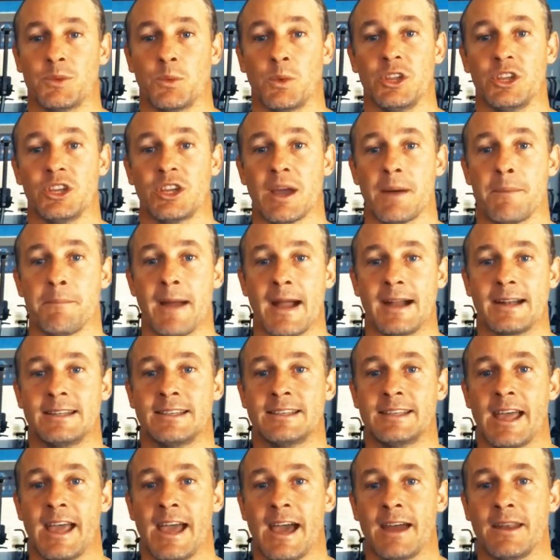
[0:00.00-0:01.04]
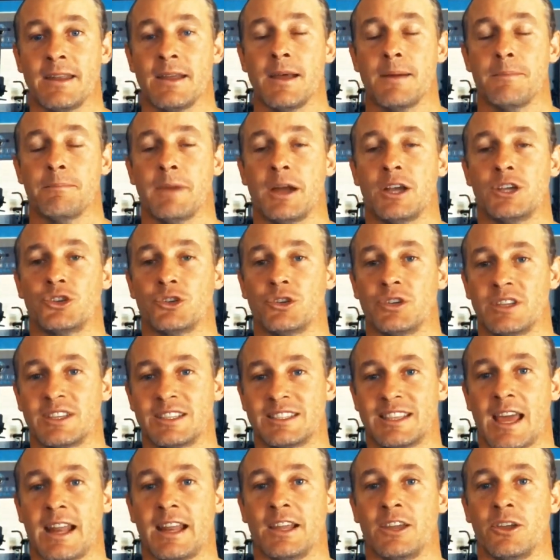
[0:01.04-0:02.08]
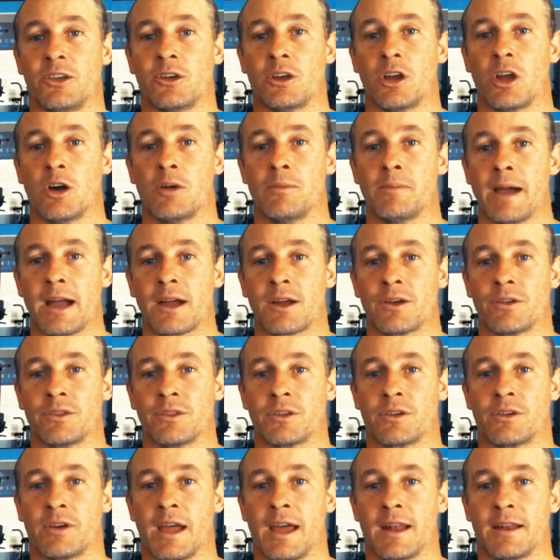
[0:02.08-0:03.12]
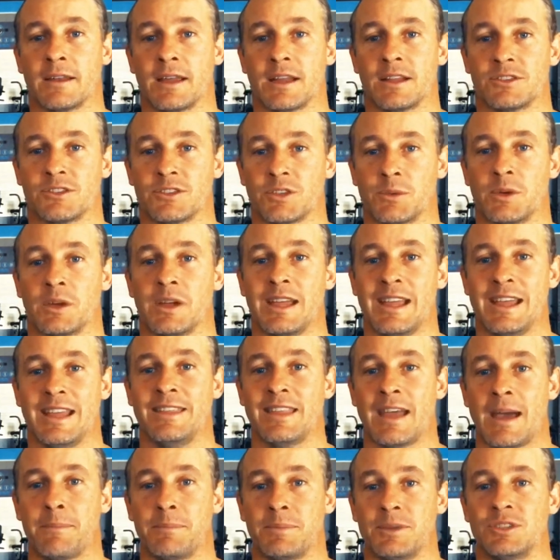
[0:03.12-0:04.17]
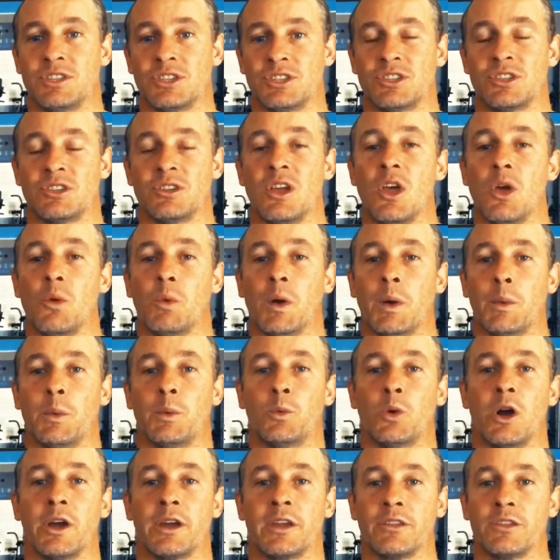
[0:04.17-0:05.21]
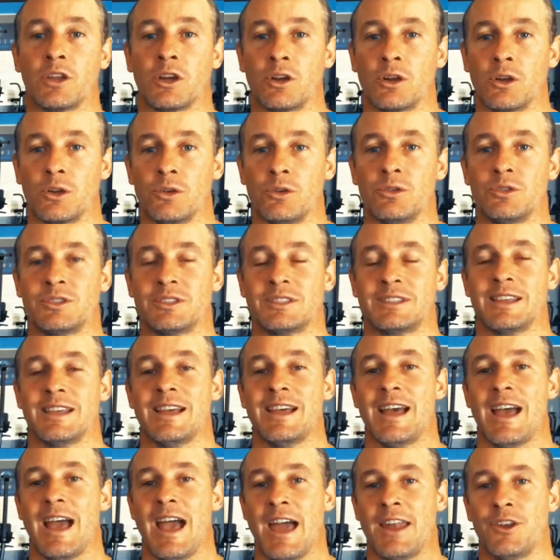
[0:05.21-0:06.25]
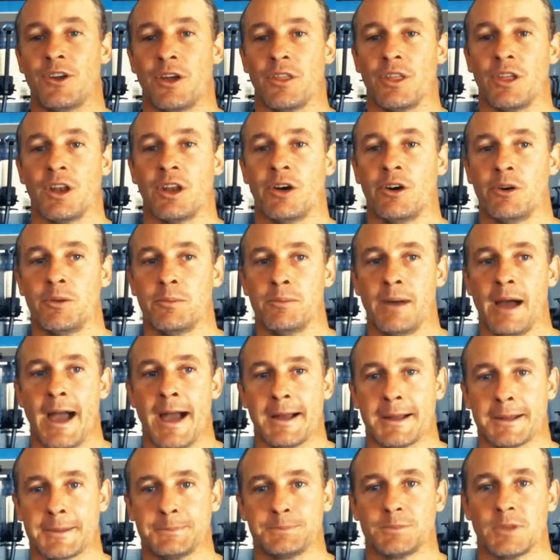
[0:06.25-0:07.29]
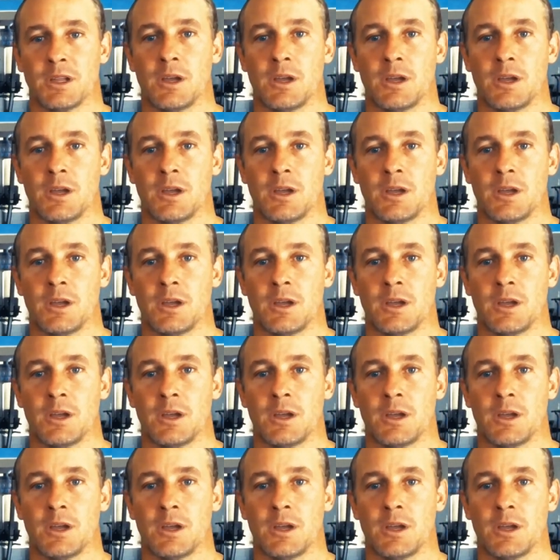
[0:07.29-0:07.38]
When you come back down, make sure you're setting your lower back on the ground again so we're in that position where we're working the glutes and not the lower back.